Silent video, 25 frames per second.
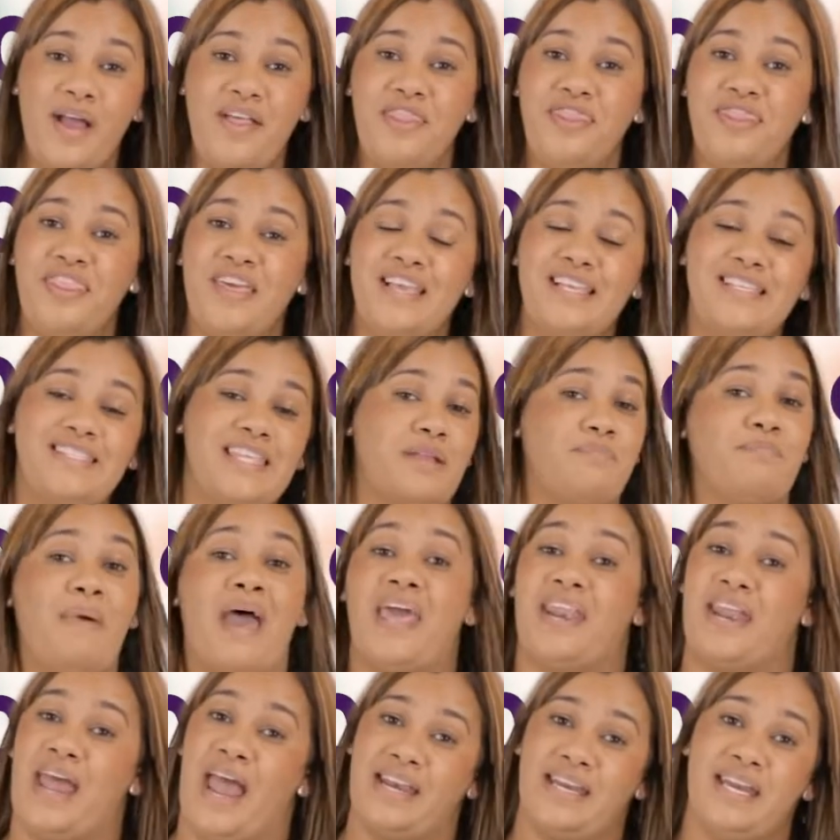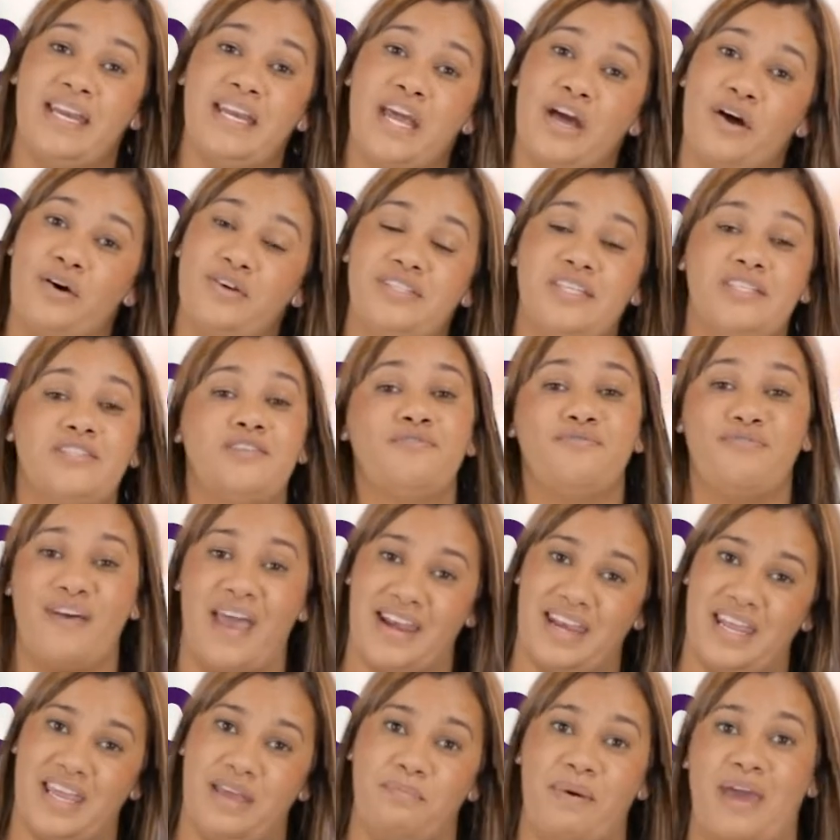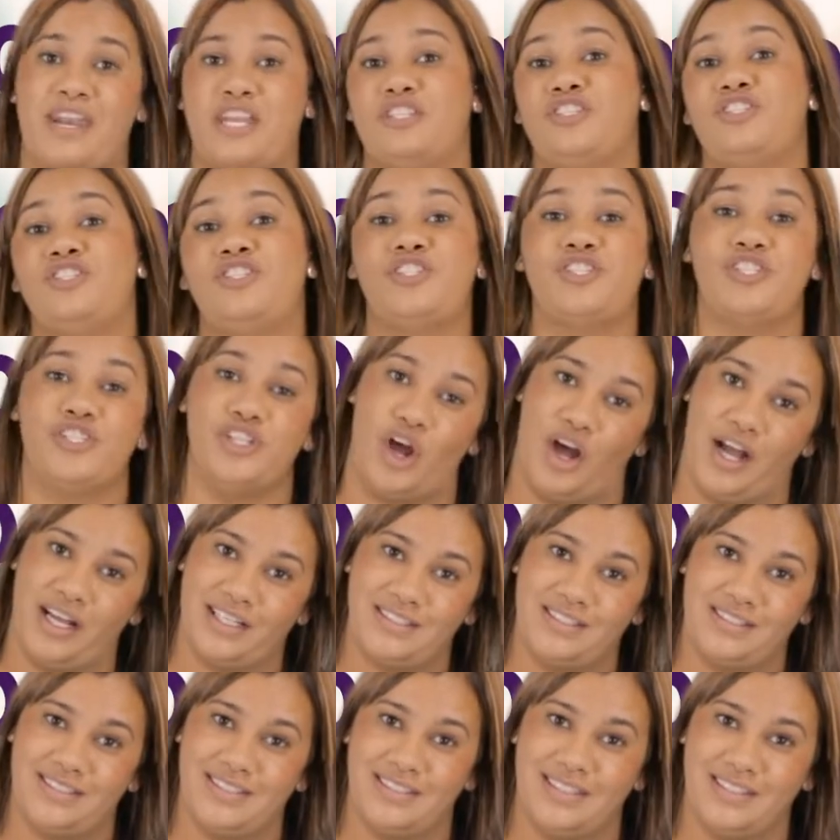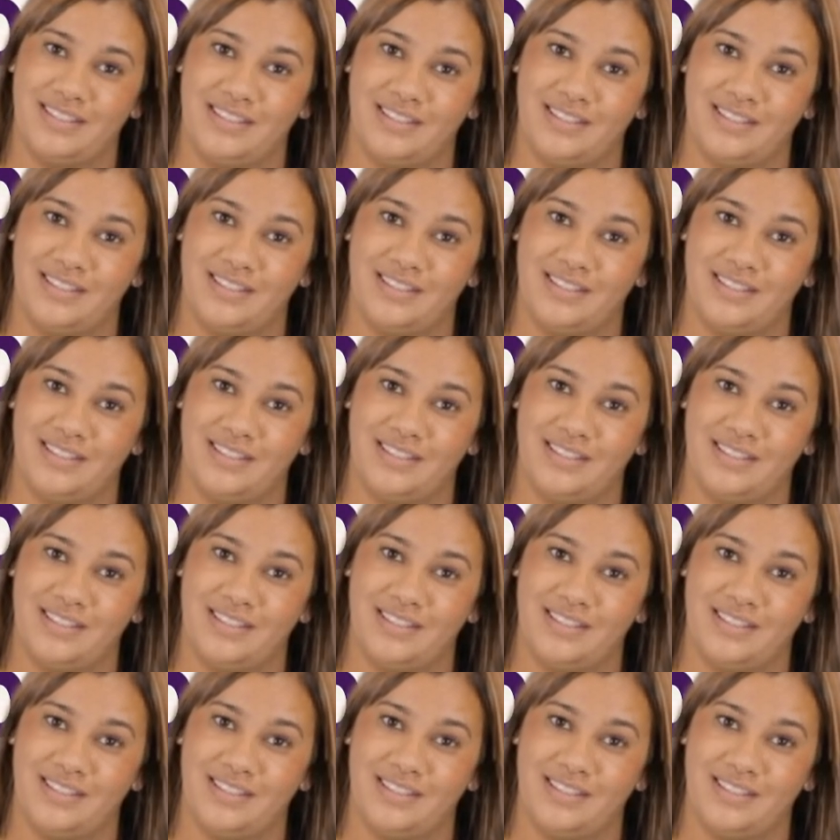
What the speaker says: thinks that my runny nose is funny, but it's not.